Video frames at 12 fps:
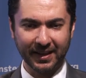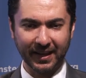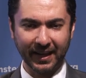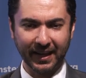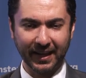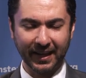
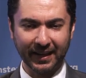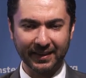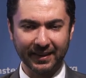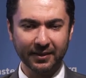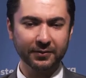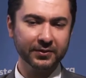
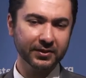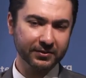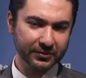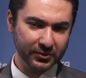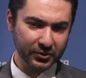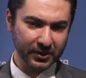And if
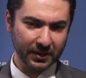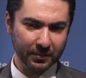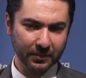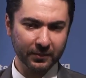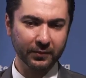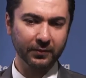this
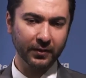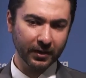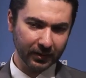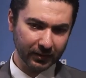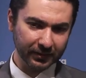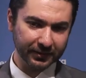regime
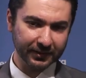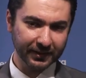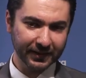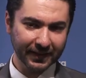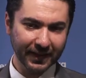falls,